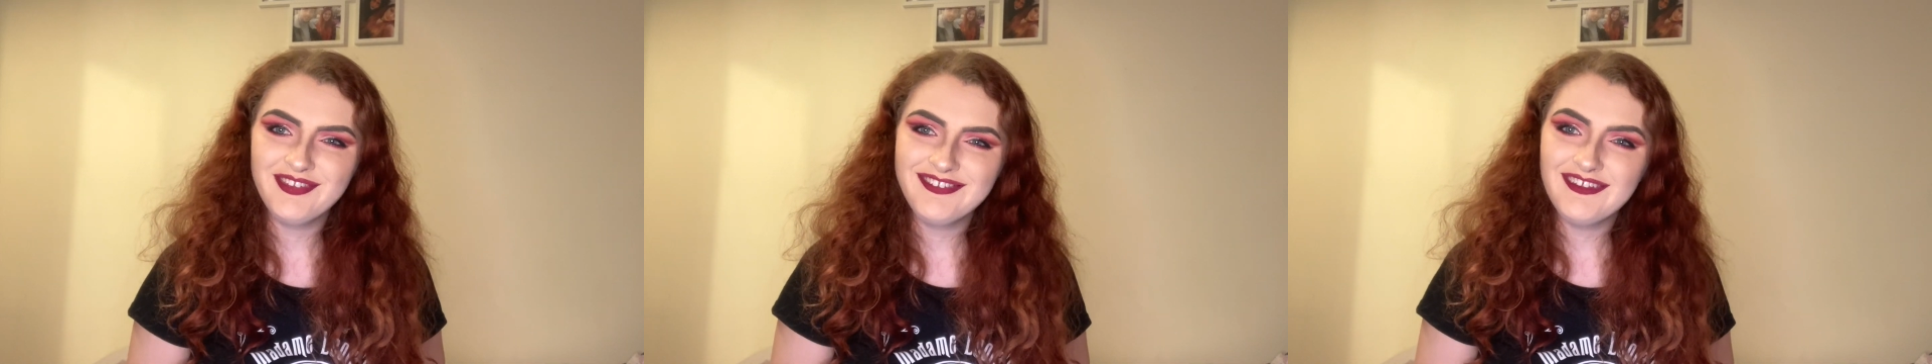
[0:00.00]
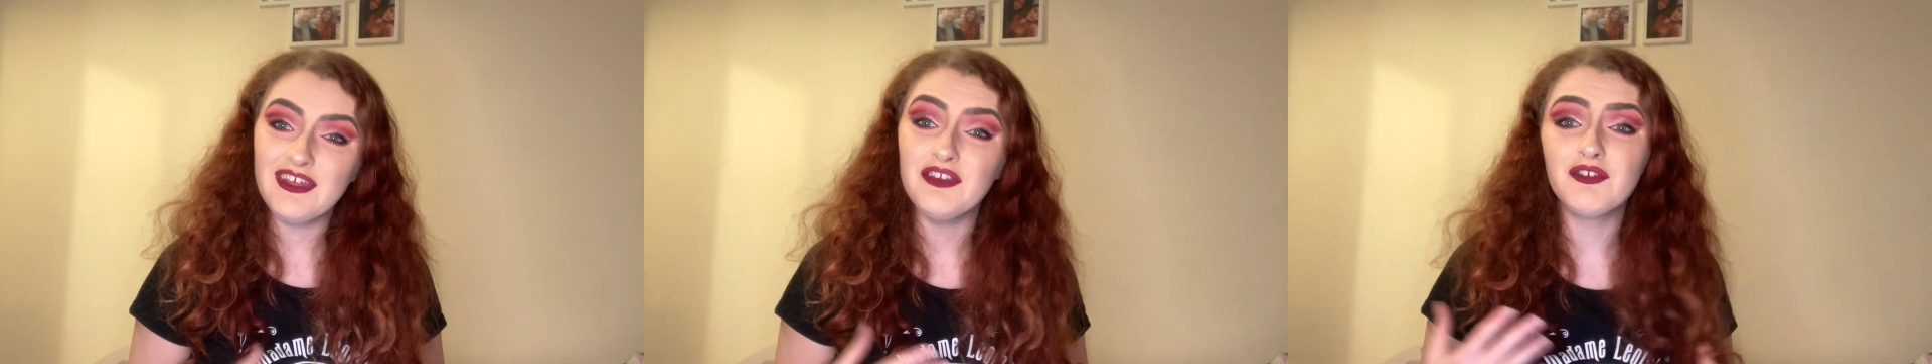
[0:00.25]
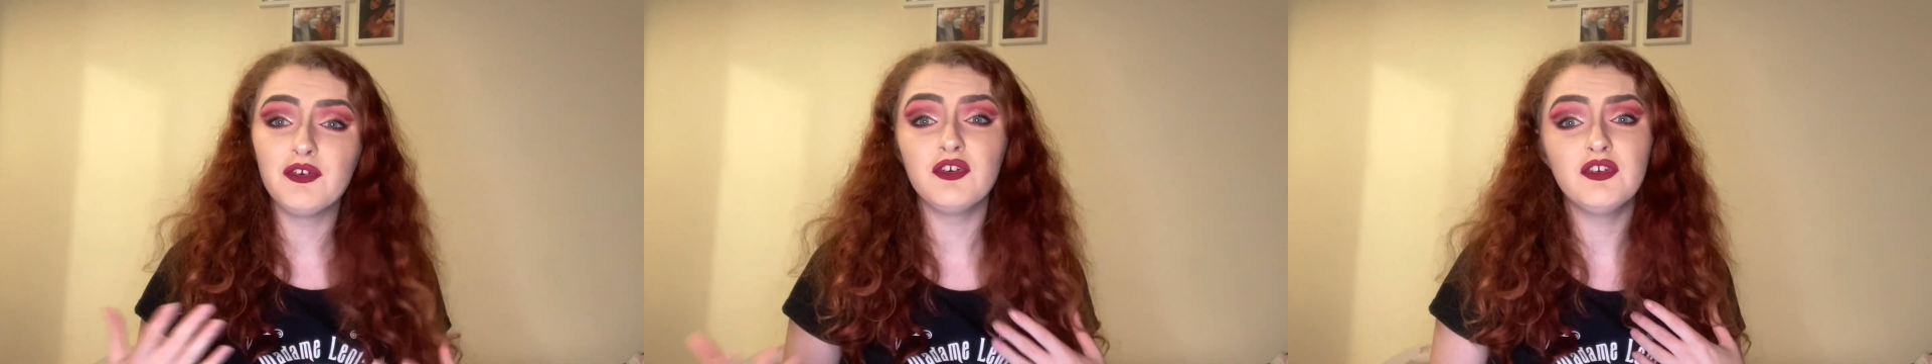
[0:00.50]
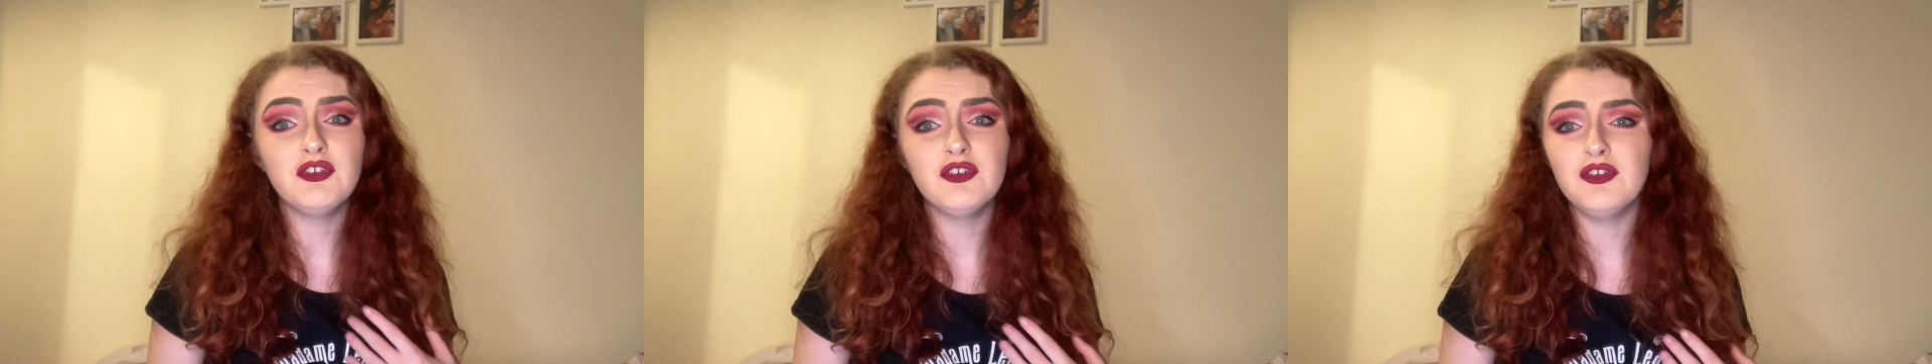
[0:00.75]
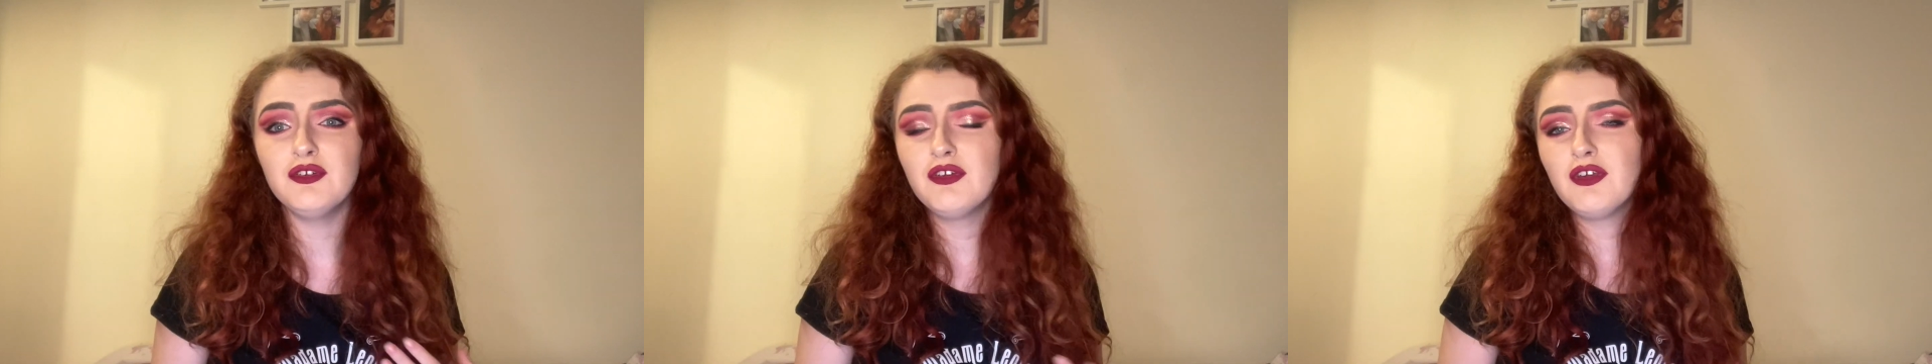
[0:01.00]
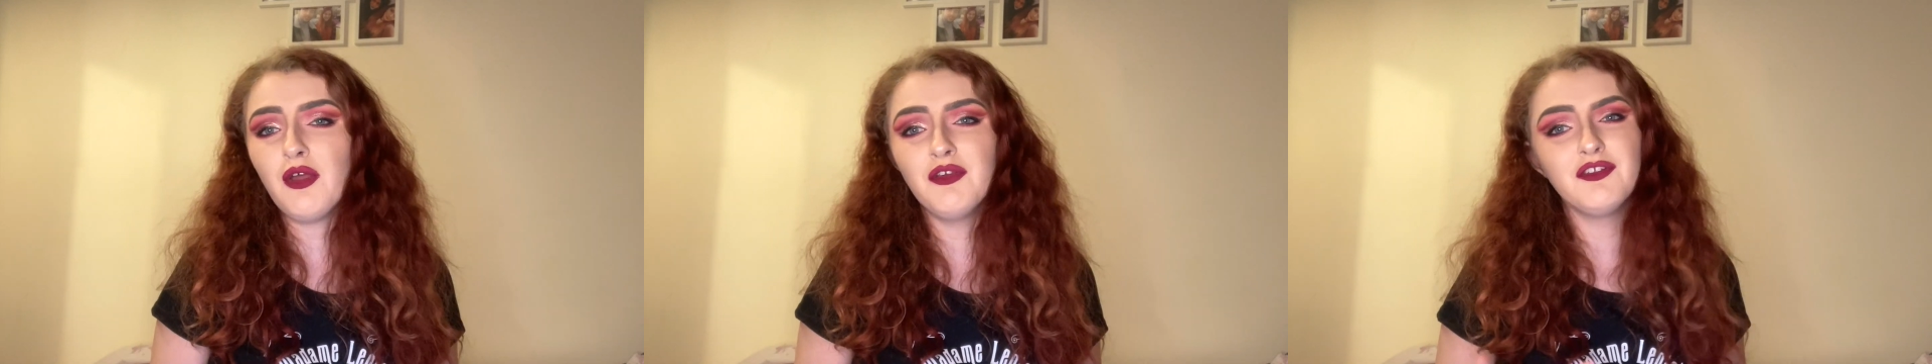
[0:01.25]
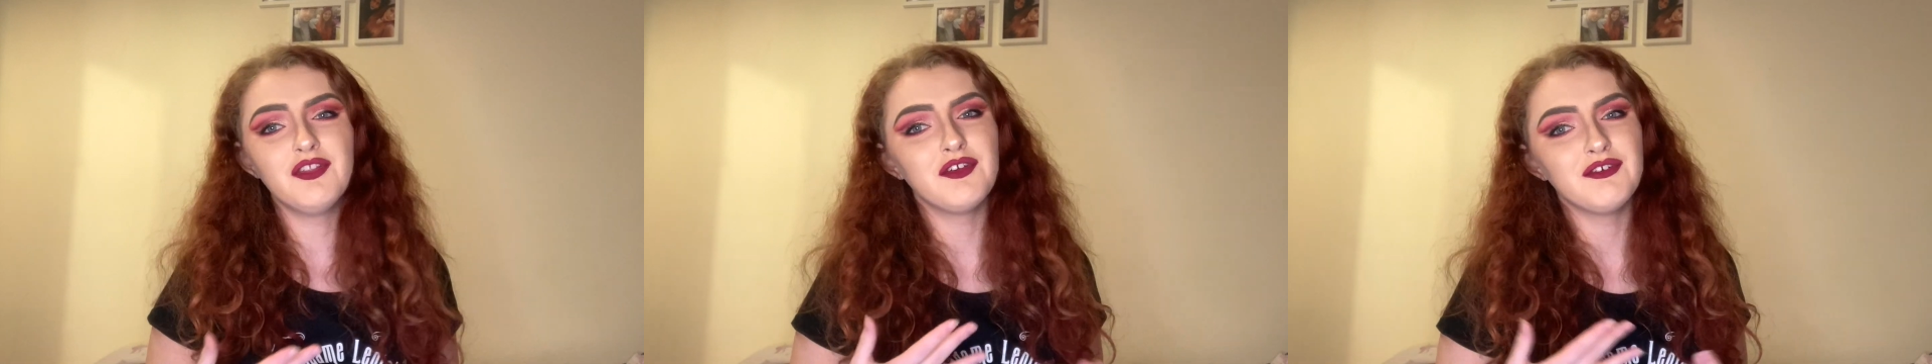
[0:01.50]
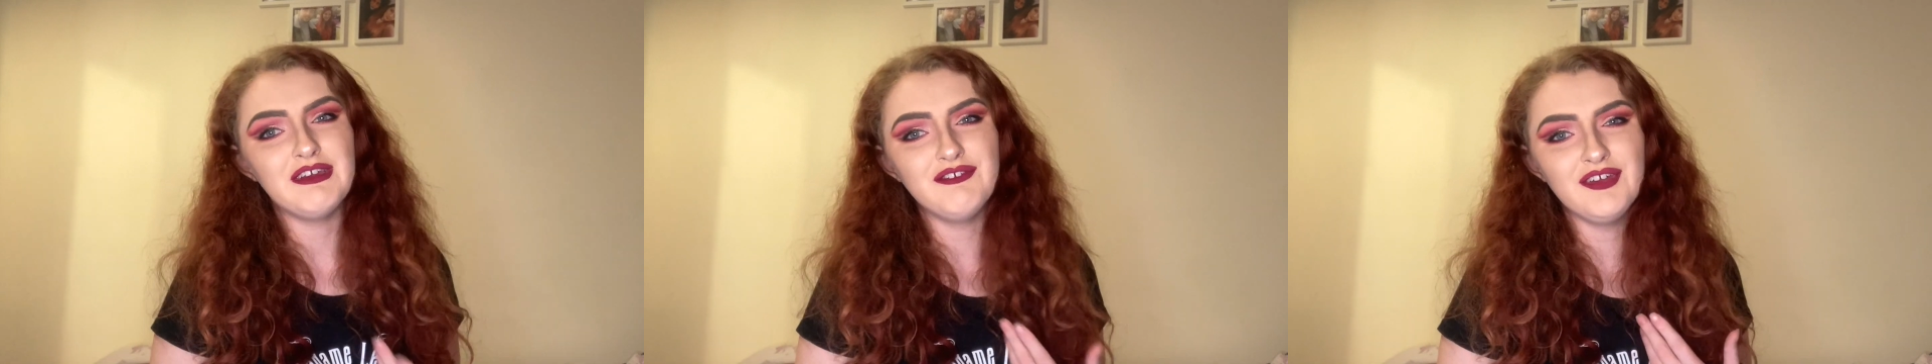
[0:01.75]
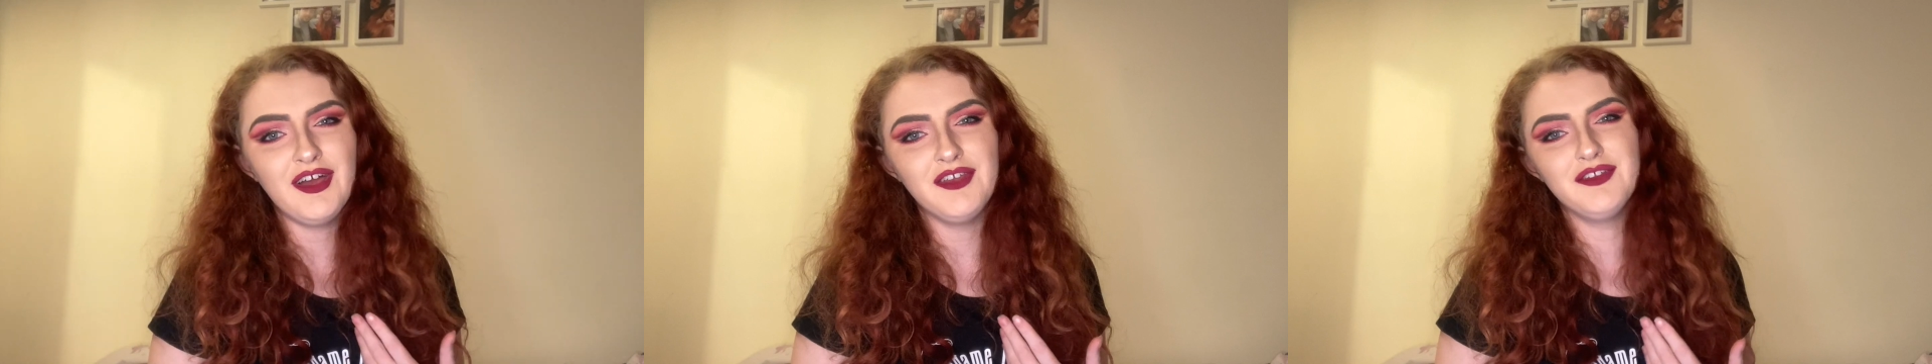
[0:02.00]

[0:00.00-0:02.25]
And of course you do go into the graveyard